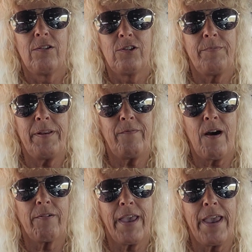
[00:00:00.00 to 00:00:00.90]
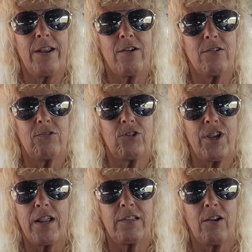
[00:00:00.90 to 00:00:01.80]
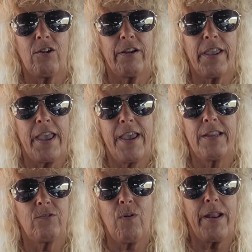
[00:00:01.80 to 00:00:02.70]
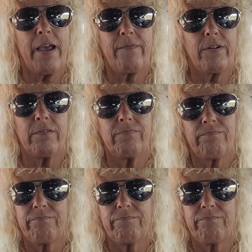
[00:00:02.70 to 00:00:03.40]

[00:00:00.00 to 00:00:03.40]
Too many volcanoes, chance of hurricanes, whatever.